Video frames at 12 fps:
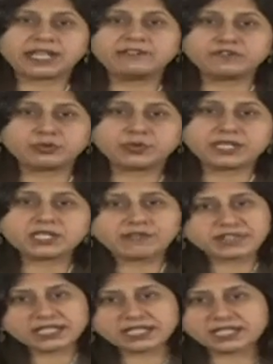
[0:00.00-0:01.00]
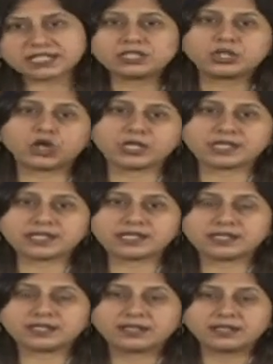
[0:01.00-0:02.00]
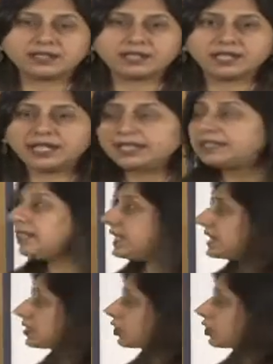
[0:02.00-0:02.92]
influence of certain causes. These